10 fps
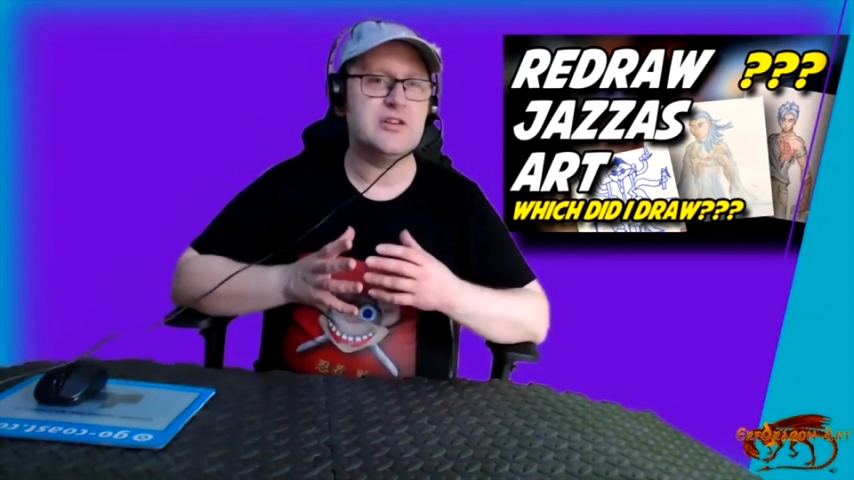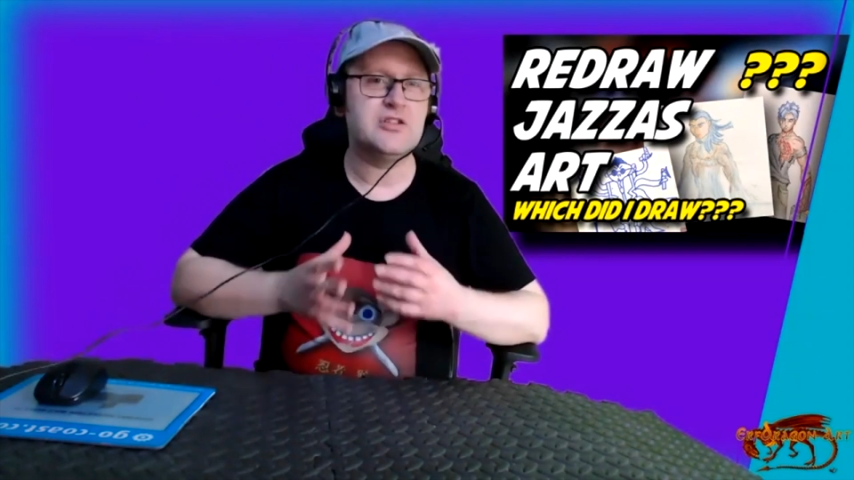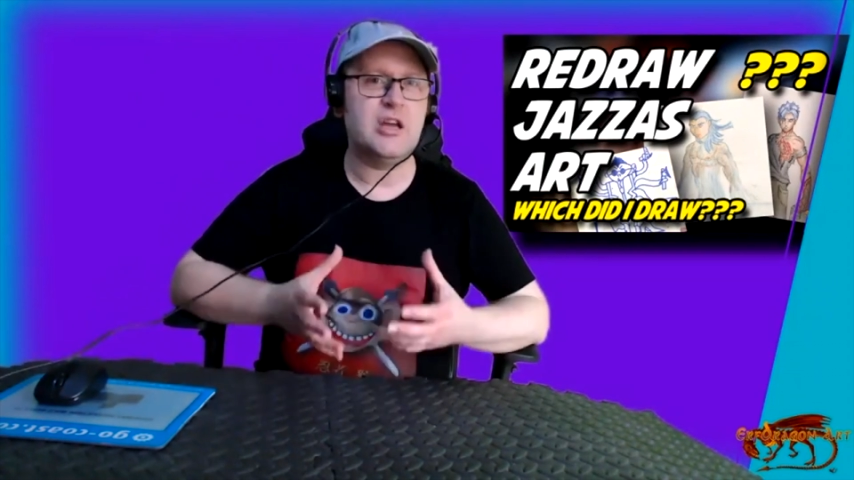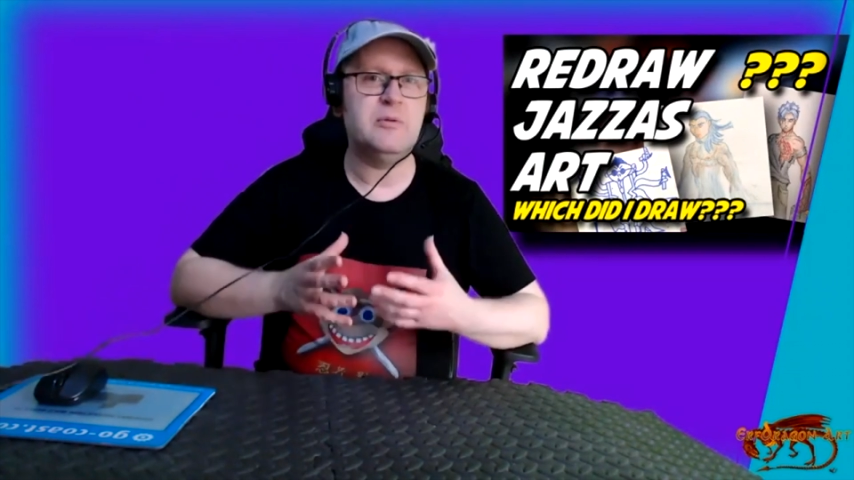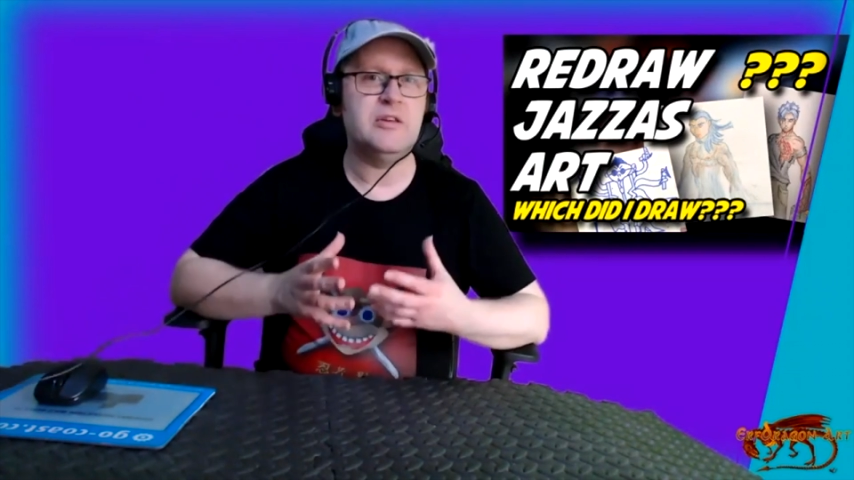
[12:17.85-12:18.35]
the
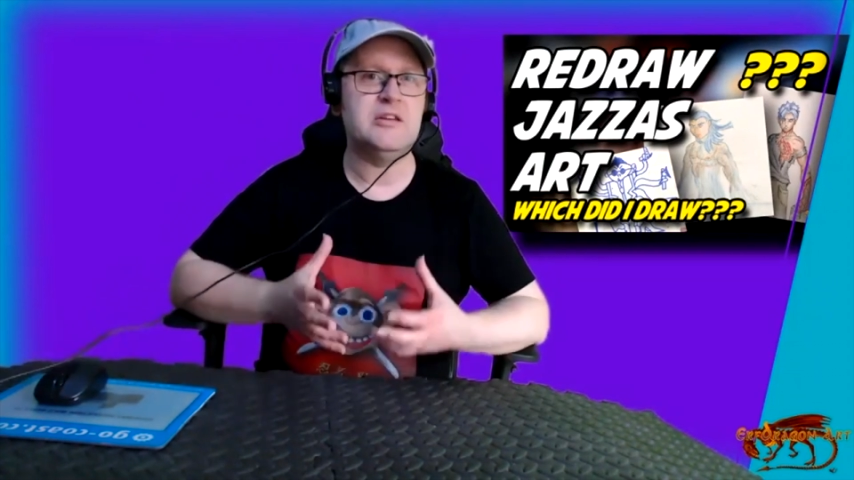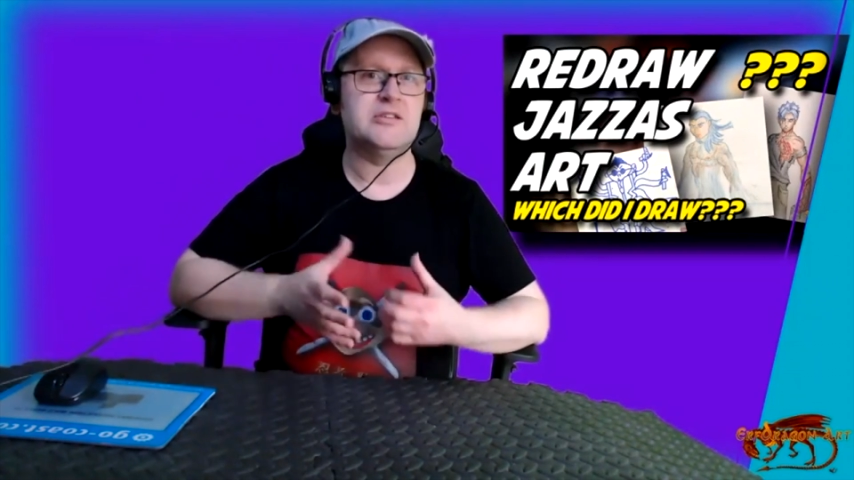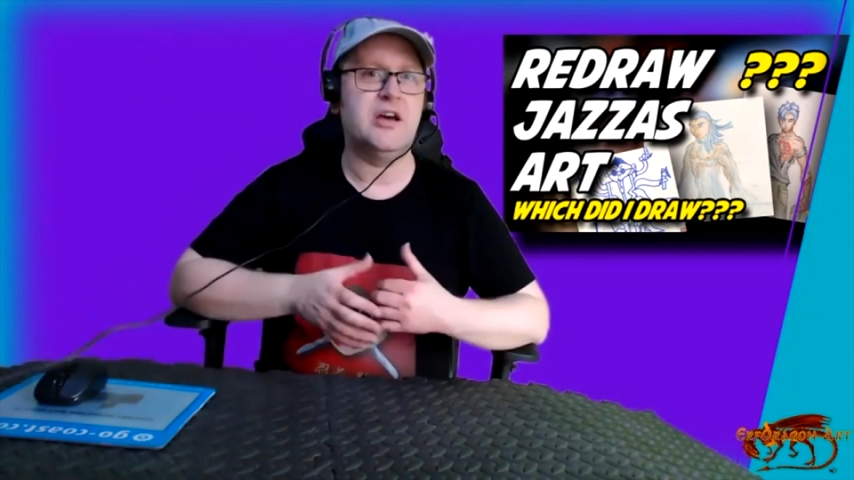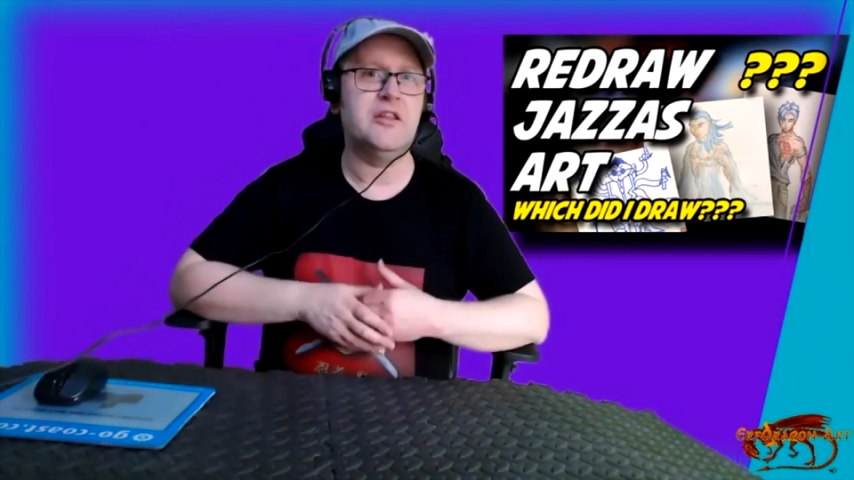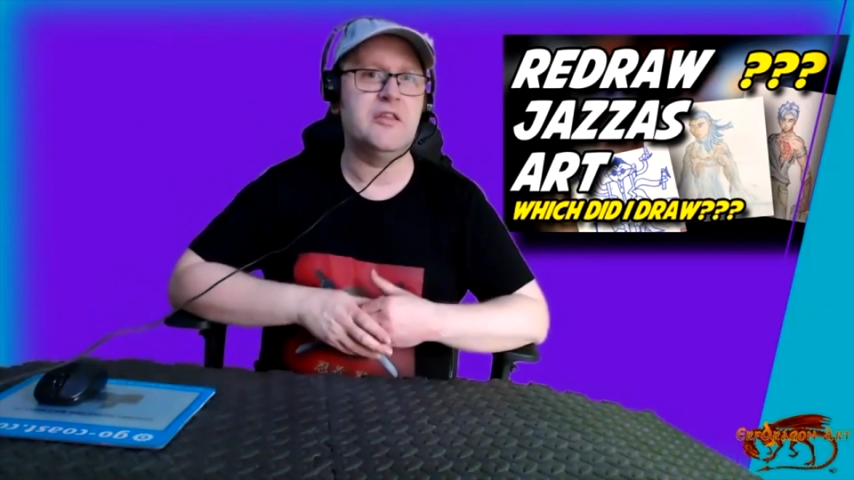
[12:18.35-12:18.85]
shape and the
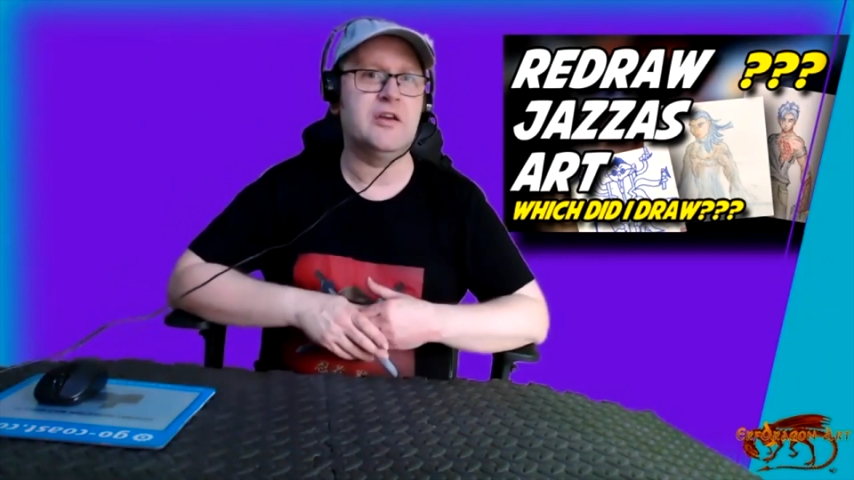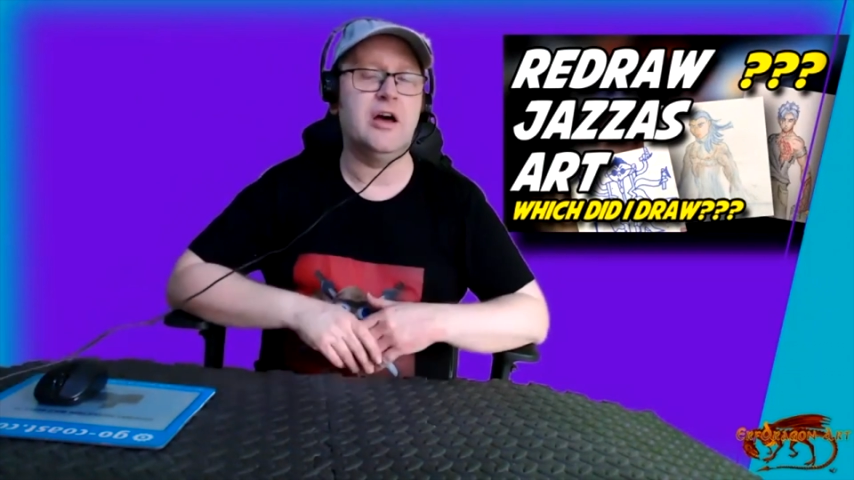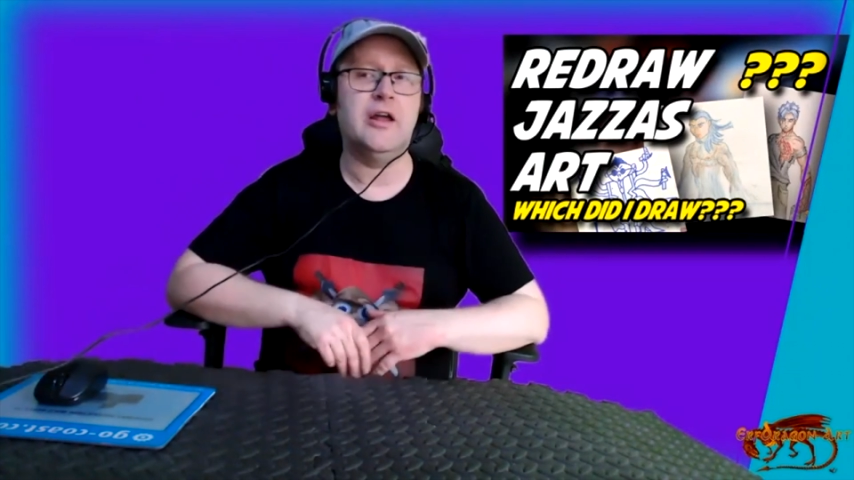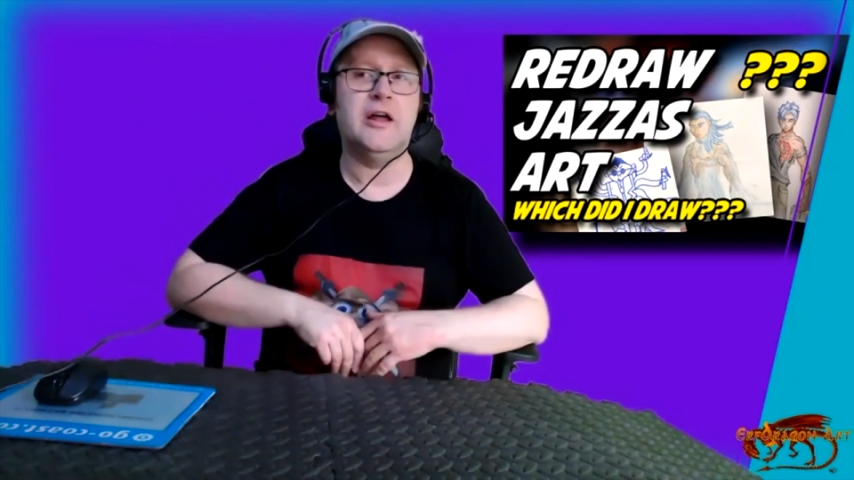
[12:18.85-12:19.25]
design of the gun.